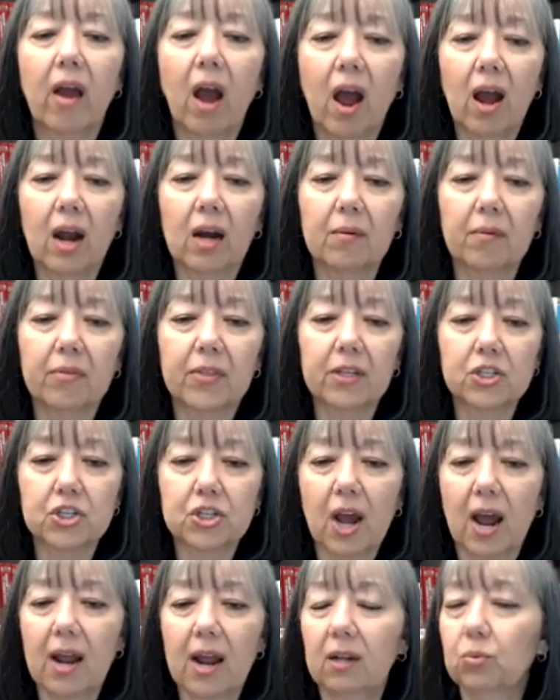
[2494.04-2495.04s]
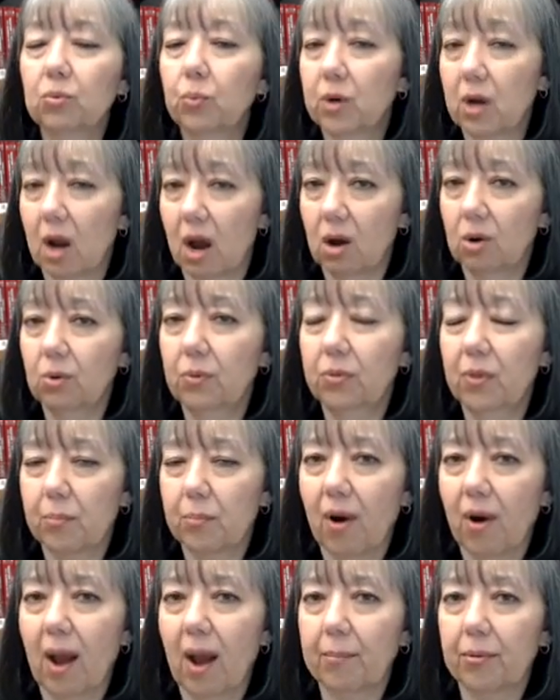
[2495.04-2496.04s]
uh, the child would own
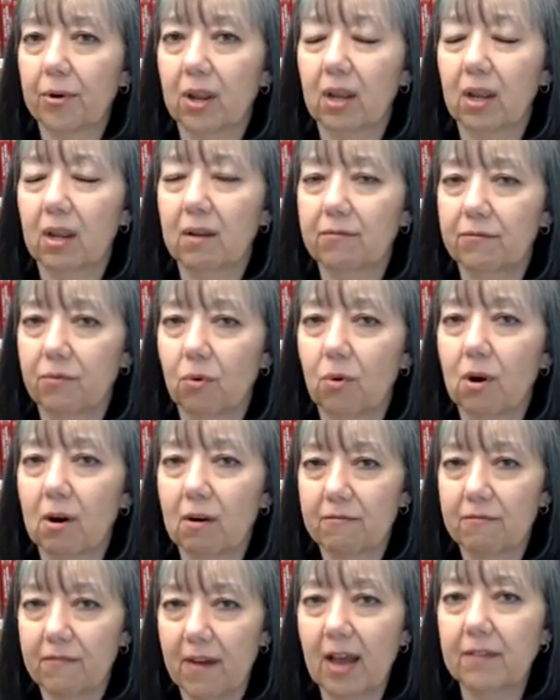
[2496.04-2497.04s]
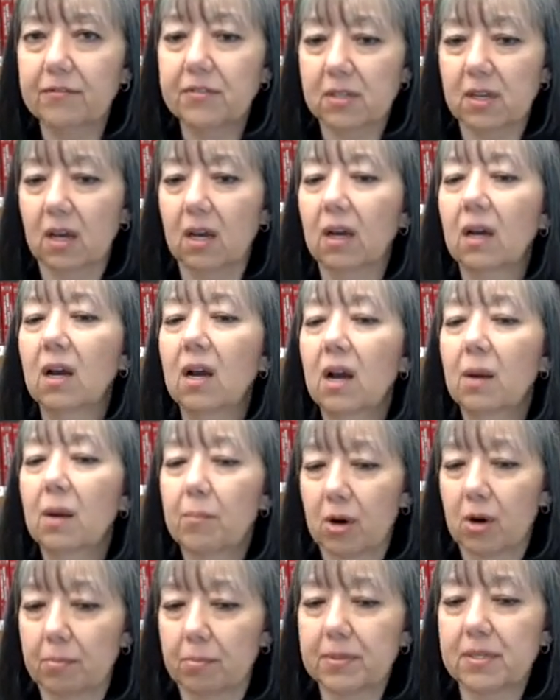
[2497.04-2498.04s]
the property for FAFSA
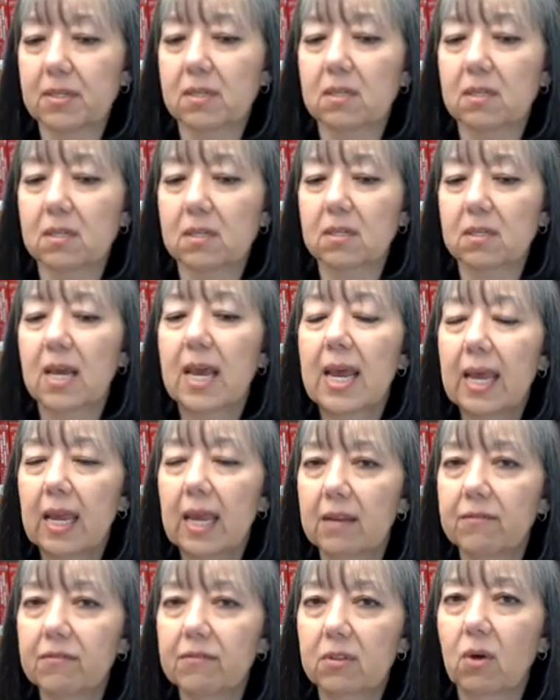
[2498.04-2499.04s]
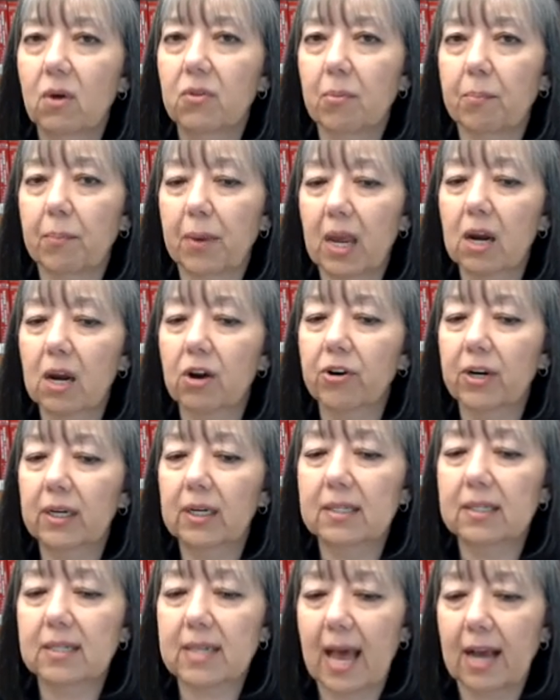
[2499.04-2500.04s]
purposes, even though the
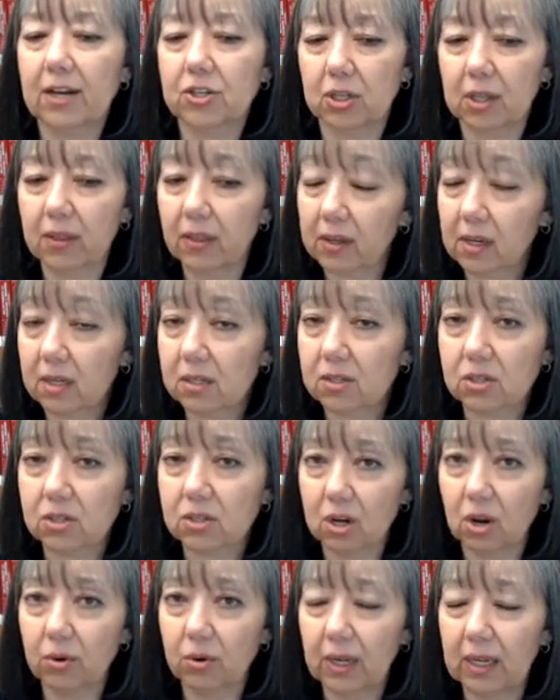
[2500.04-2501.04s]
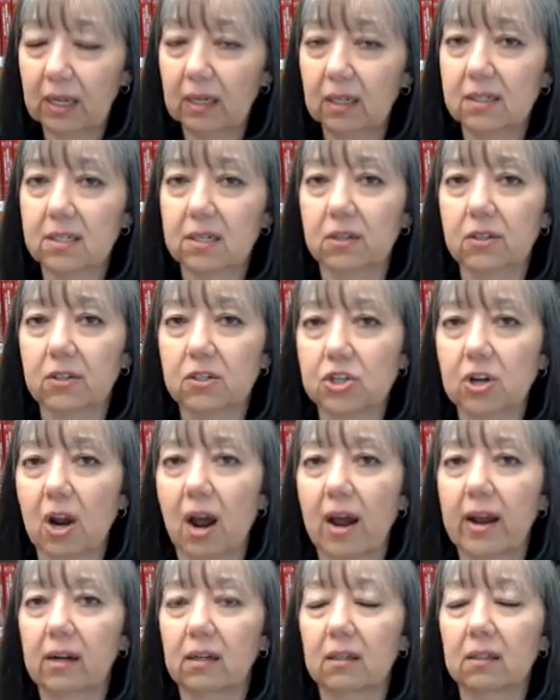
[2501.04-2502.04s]
parent is actually the custodian until the
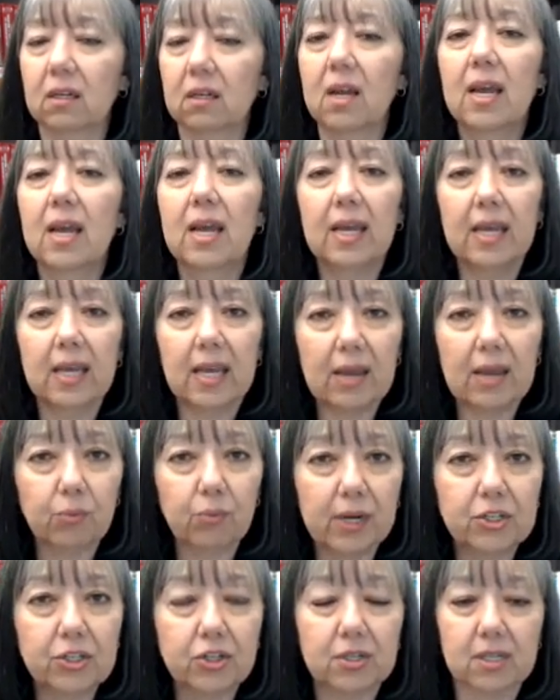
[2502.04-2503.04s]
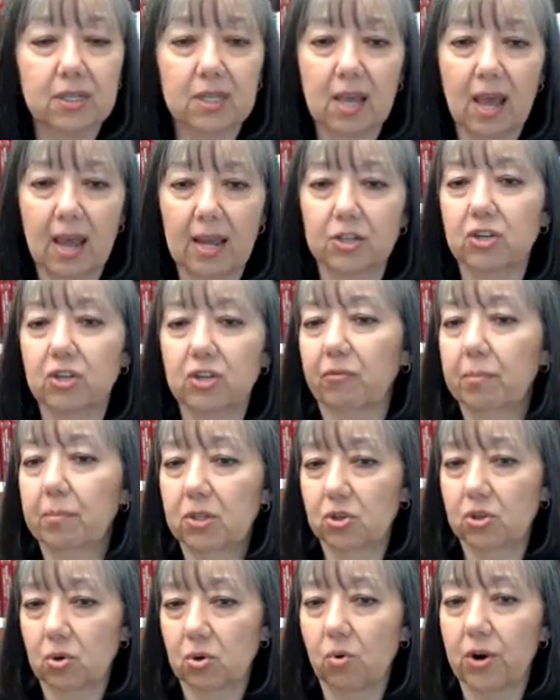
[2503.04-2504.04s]
child reaches the age of
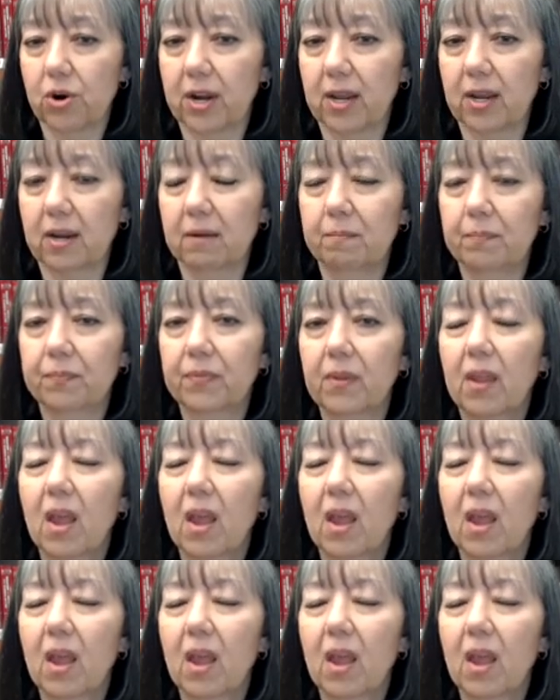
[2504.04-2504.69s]
majority